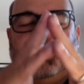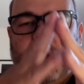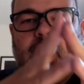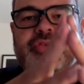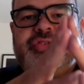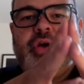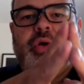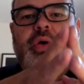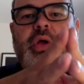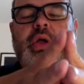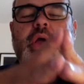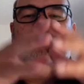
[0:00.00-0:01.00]
but
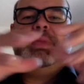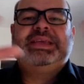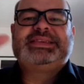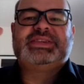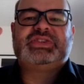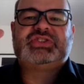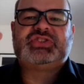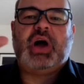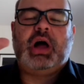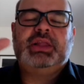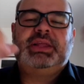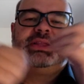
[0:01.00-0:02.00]
also makes a
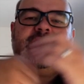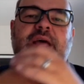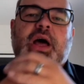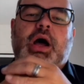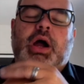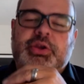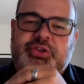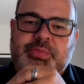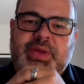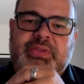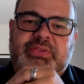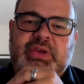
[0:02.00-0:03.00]
solid
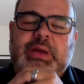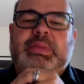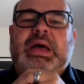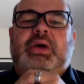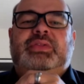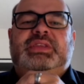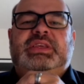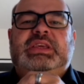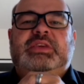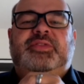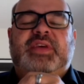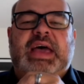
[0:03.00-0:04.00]
argument about
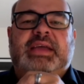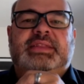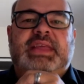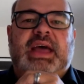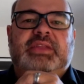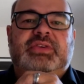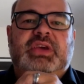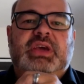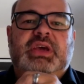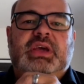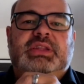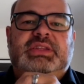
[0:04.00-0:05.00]
the fact that
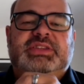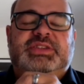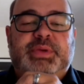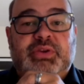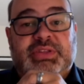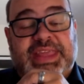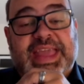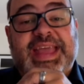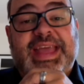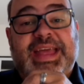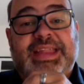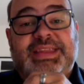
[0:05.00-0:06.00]
the spirit
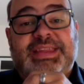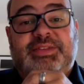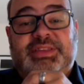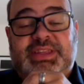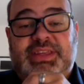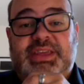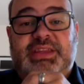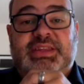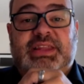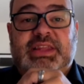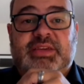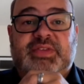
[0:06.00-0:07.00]
can
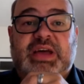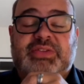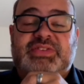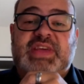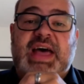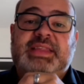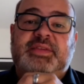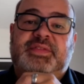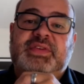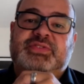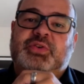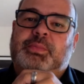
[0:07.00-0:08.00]
indeed live outside the
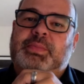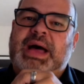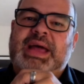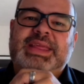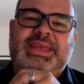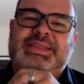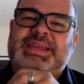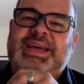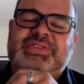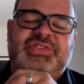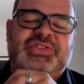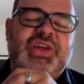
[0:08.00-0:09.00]
physical body, and
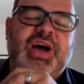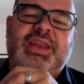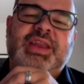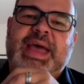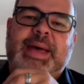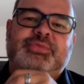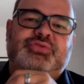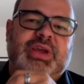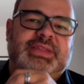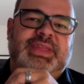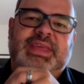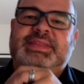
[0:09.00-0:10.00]
that it's not an
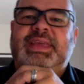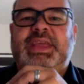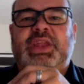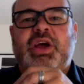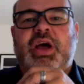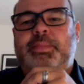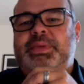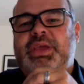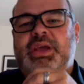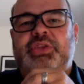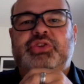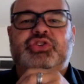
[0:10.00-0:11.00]
abstract thing that cannot
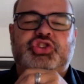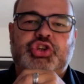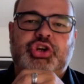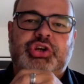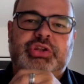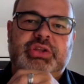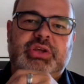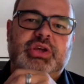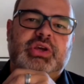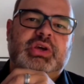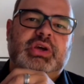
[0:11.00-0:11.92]
be understood